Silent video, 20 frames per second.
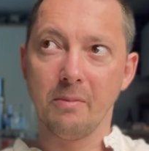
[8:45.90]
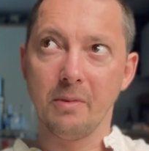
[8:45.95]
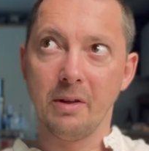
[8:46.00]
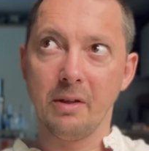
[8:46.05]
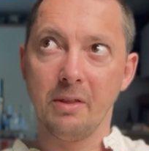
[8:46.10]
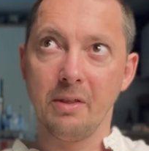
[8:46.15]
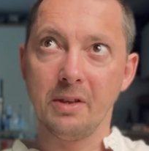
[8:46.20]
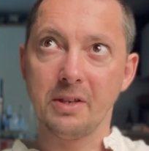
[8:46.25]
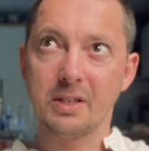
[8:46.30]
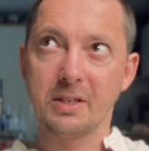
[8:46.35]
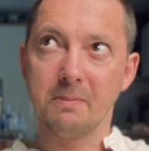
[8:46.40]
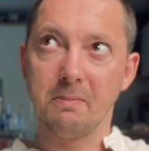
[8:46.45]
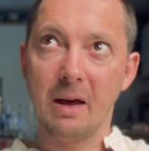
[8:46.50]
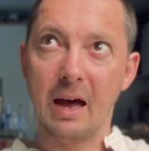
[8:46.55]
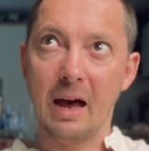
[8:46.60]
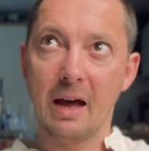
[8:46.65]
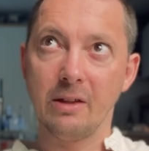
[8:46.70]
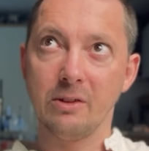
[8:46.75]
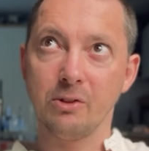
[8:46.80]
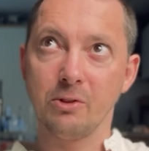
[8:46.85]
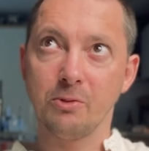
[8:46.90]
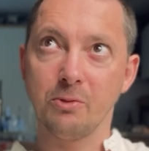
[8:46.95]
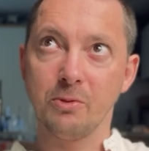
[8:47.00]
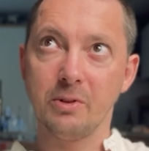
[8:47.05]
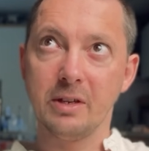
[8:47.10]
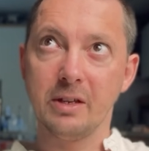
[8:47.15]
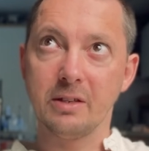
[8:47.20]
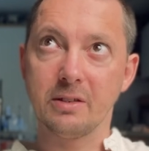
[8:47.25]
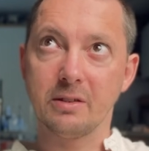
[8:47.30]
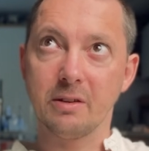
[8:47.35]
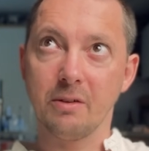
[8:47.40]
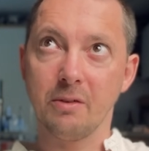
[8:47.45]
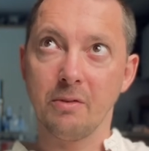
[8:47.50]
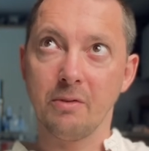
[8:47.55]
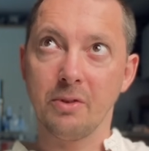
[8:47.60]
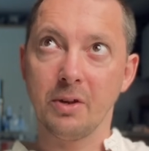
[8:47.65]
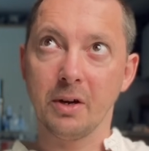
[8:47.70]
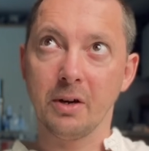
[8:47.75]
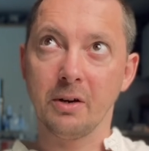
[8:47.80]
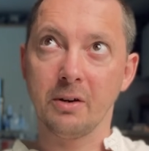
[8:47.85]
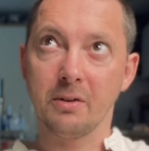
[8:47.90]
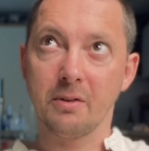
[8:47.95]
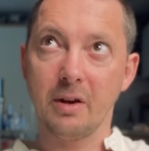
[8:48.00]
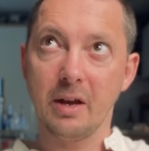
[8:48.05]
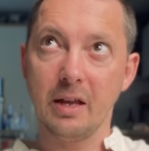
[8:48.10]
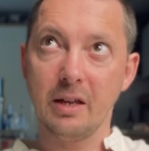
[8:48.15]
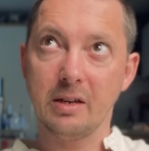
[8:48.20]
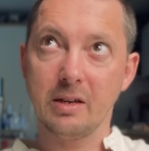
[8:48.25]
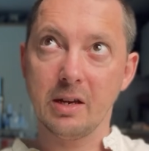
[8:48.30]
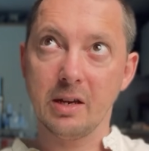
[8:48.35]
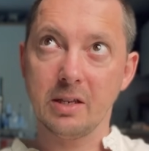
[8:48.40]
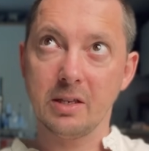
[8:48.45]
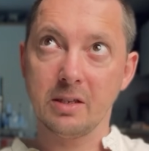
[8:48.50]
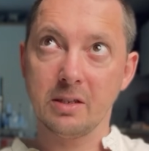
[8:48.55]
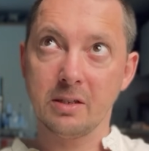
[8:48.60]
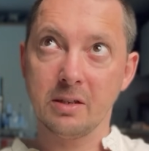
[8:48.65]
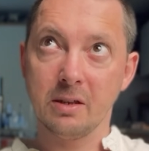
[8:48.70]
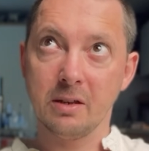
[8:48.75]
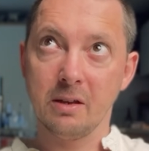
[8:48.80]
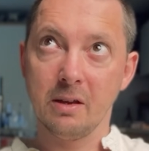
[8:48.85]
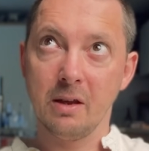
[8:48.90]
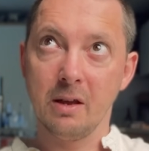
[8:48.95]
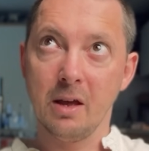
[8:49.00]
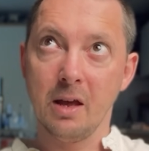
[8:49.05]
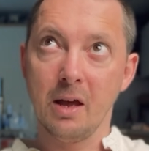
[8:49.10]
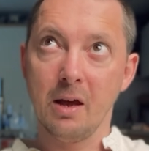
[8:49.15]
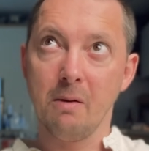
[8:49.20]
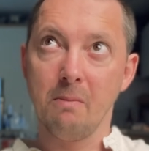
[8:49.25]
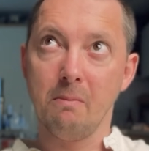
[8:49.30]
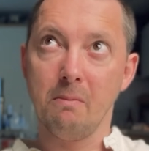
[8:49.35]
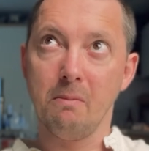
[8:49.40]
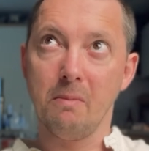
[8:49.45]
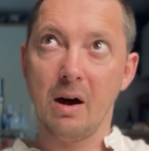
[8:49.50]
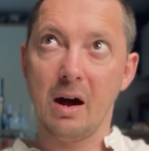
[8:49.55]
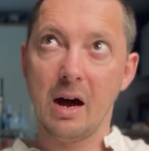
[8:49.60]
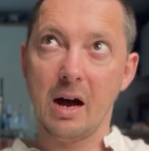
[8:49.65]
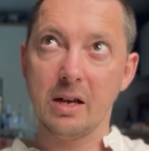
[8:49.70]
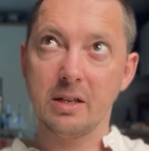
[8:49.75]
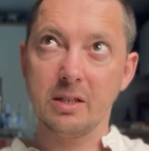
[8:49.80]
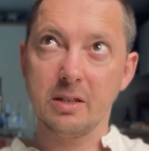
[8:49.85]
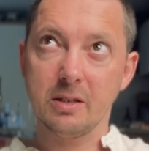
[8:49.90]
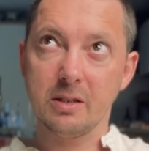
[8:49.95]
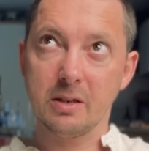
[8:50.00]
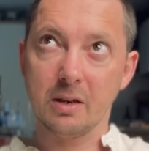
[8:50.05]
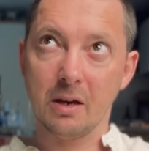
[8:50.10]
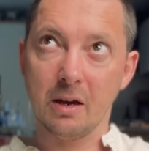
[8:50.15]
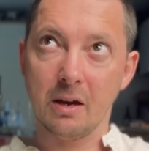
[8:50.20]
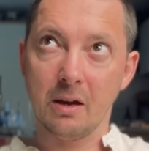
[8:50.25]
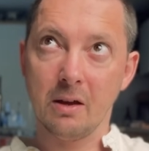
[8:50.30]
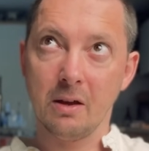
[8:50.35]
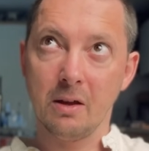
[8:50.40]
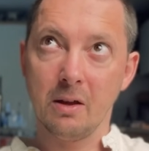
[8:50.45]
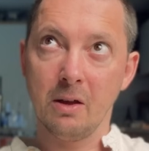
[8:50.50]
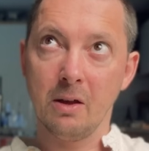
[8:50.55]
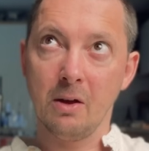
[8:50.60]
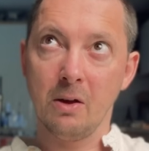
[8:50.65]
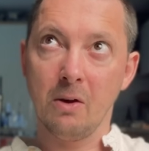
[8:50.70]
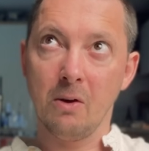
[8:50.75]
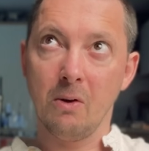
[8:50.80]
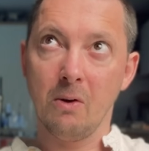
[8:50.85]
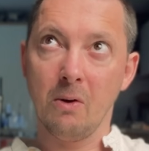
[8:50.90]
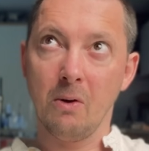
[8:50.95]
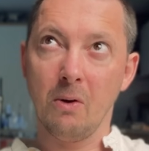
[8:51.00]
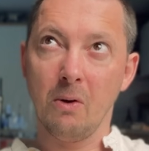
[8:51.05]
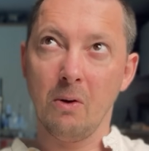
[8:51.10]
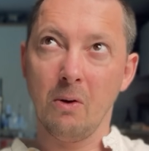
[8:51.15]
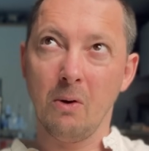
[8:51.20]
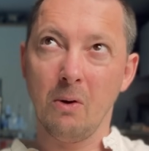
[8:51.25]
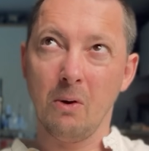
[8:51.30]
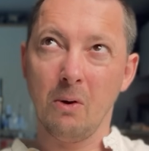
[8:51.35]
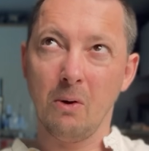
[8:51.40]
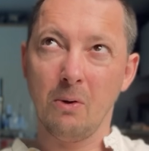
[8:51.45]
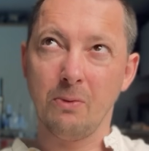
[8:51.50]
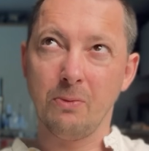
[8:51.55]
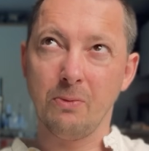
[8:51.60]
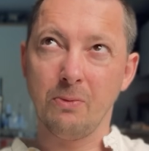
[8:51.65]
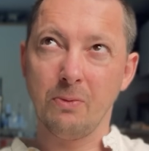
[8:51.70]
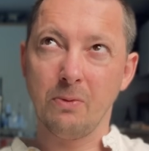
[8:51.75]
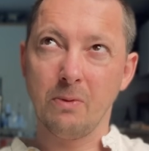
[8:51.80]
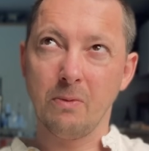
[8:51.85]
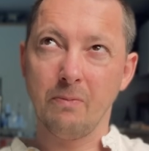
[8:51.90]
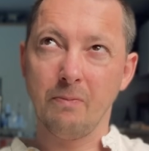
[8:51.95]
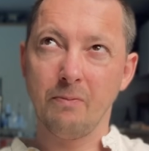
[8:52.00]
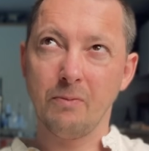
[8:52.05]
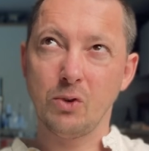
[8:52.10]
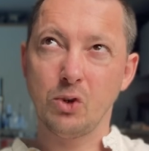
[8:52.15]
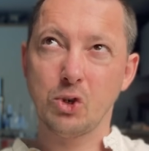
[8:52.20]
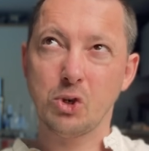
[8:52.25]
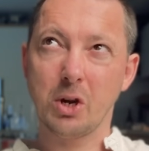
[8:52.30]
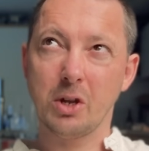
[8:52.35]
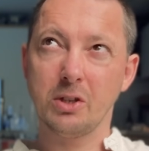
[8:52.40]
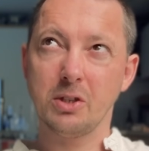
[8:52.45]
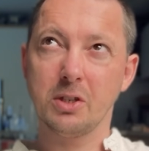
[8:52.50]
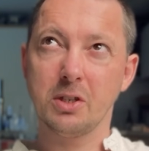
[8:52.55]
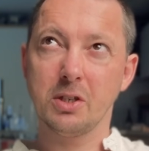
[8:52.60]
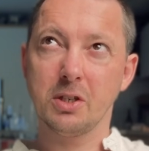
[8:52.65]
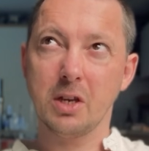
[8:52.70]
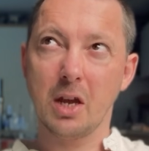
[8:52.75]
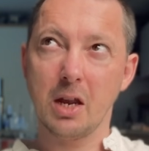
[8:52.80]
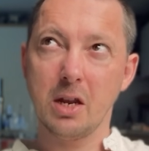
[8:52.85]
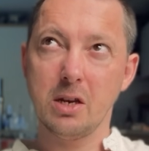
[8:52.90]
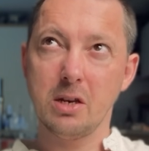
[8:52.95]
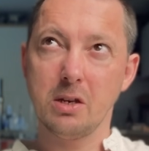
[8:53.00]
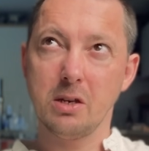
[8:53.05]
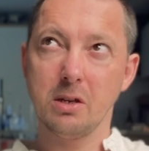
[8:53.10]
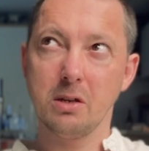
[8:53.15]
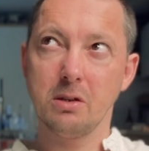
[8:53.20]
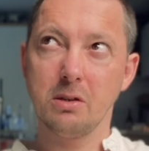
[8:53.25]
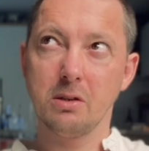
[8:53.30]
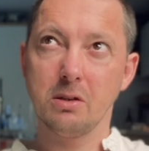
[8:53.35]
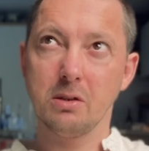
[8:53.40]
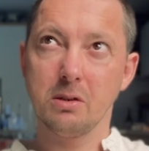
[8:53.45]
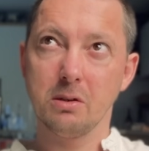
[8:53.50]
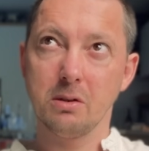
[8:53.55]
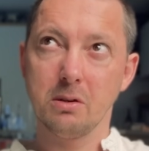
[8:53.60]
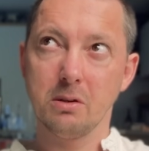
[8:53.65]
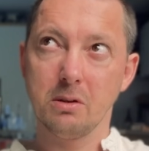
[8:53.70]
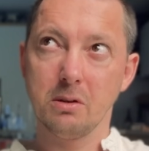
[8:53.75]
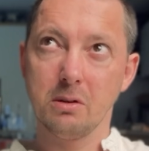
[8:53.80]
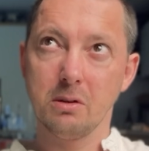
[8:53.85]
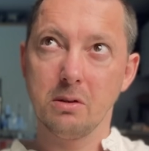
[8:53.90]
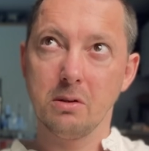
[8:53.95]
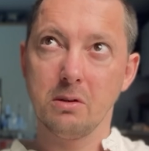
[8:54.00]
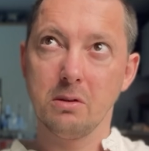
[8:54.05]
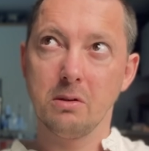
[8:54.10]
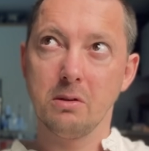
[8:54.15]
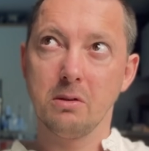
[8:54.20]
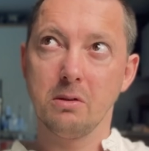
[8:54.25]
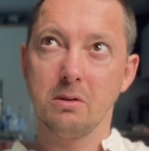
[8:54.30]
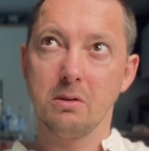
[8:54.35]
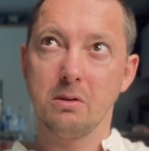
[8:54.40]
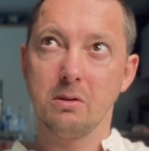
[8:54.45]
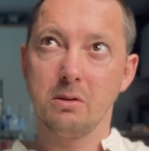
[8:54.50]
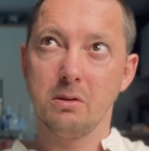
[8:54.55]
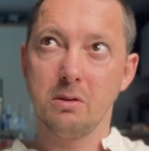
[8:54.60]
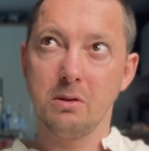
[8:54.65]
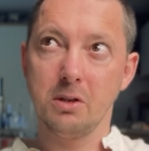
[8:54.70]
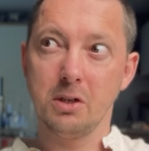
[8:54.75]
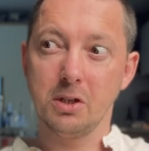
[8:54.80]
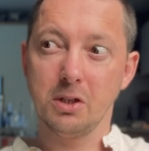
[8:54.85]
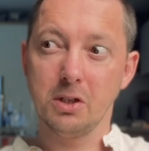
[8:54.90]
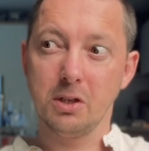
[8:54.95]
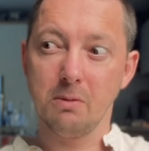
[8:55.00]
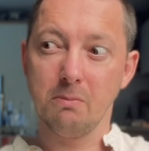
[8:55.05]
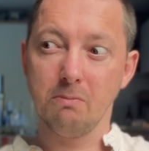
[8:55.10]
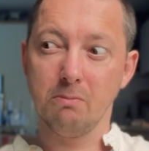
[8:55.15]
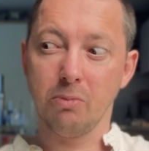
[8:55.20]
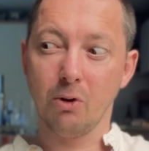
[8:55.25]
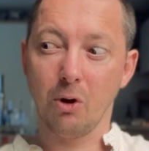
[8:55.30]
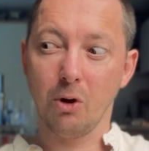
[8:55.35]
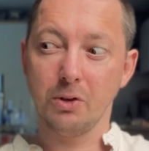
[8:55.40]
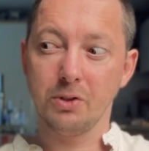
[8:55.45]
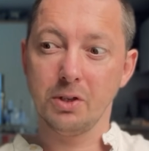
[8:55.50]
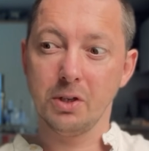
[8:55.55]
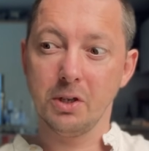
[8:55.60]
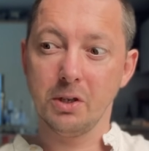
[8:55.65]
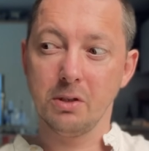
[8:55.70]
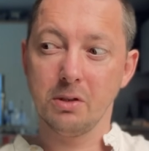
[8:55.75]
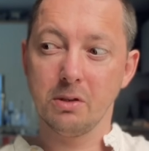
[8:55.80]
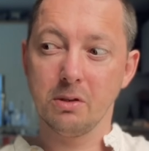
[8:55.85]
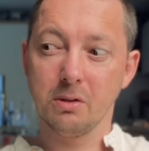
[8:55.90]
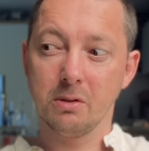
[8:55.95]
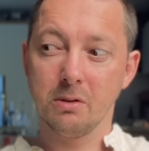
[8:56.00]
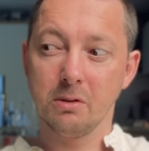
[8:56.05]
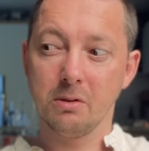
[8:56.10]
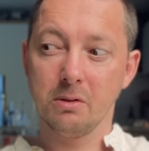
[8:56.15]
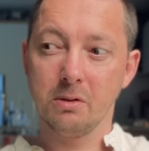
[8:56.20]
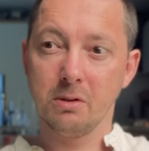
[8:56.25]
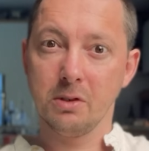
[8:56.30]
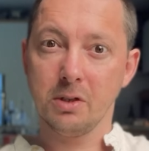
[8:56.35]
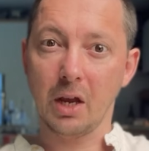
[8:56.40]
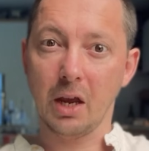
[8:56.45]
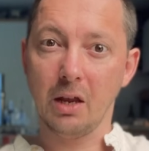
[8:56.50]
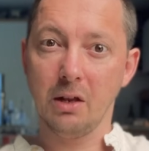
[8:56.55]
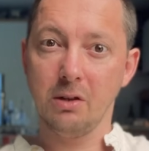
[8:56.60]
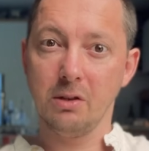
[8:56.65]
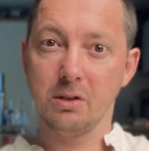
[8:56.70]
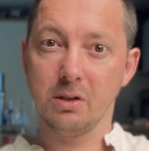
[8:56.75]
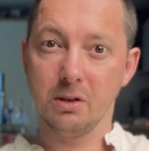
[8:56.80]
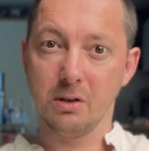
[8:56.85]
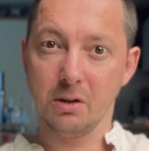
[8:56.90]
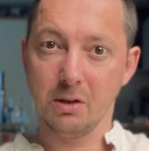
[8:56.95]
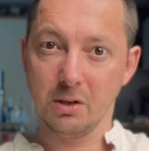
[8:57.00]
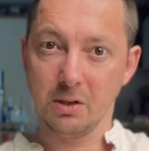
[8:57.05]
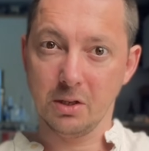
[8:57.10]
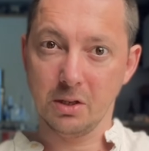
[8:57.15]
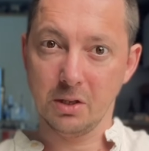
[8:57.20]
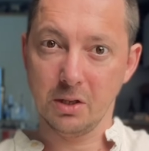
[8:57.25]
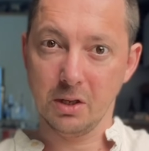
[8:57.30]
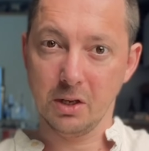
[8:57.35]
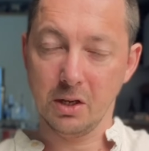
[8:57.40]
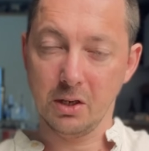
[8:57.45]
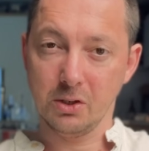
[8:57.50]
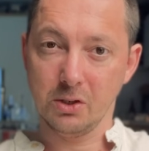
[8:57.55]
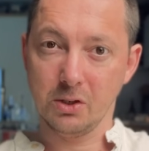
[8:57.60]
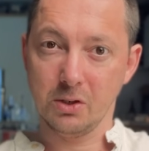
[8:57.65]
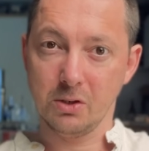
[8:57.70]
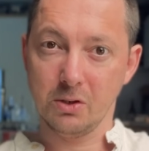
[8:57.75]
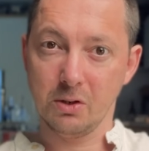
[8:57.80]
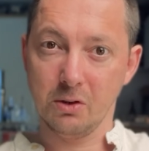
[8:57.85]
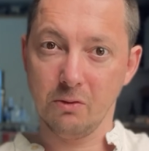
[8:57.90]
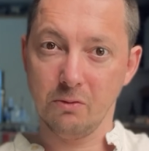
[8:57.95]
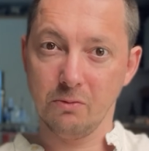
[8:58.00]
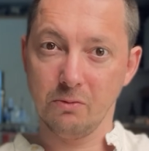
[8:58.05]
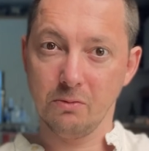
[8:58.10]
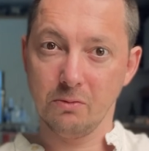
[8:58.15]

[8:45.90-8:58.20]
this man who is the greatest master of transcendent, disembodied tenderness in the history of